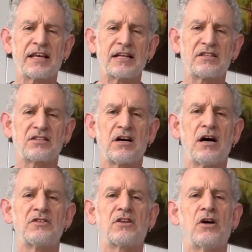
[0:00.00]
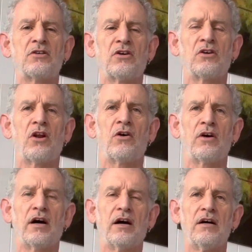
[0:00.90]
exercise goes on
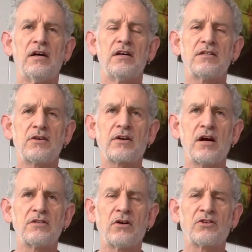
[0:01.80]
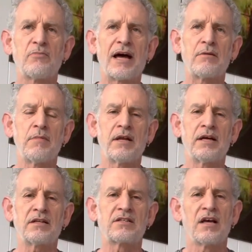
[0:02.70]
longer. So it goes on to about a
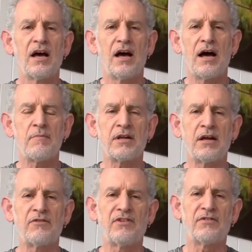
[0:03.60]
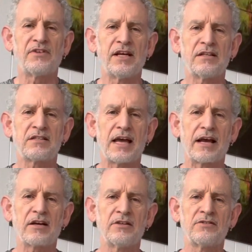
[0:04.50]
minute and 15
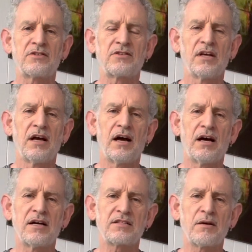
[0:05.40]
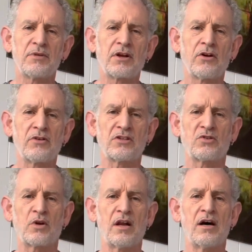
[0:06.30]
seconds, something along those
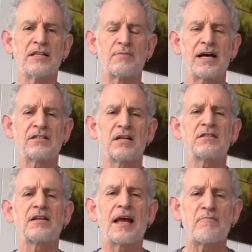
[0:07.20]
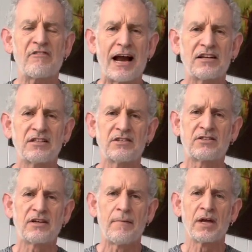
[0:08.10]
sort of lines. But that does take
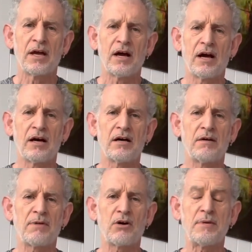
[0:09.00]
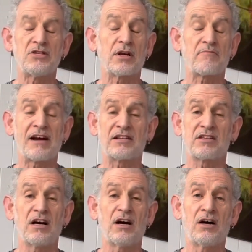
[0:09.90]
practice. By all means, you can practice
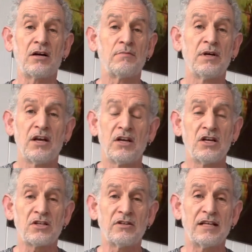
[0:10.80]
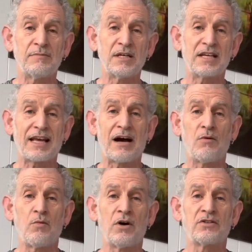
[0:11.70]
at home. You don't need me to
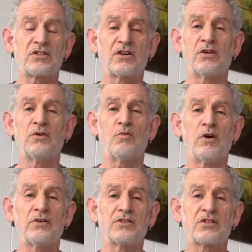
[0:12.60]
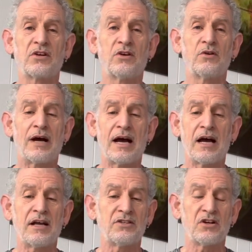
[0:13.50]
count 1, 2, 1, 2,
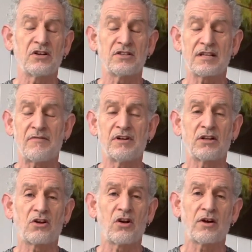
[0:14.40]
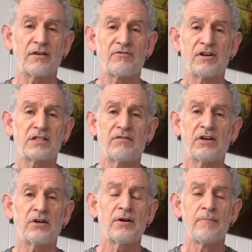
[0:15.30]
and you can just have a little clock in front of
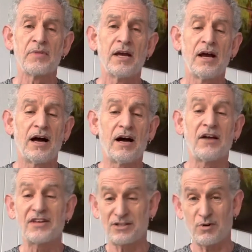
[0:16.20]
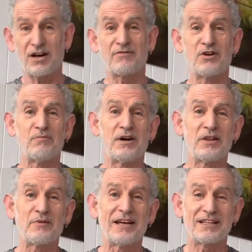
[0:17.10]
you. That's what I've got, by the
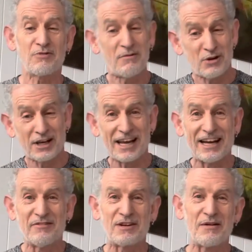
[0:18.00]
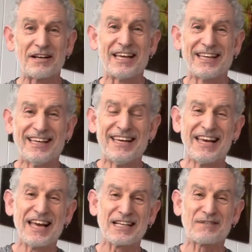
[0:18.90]
way. That's what I'm looking at when
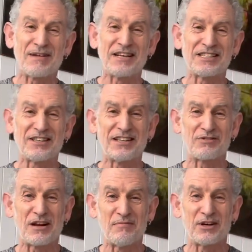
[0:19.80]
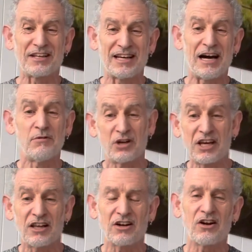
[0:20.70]
I explain to you. That's what I'm looking at. I'm looking
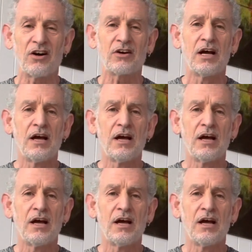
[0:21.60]
at the clock.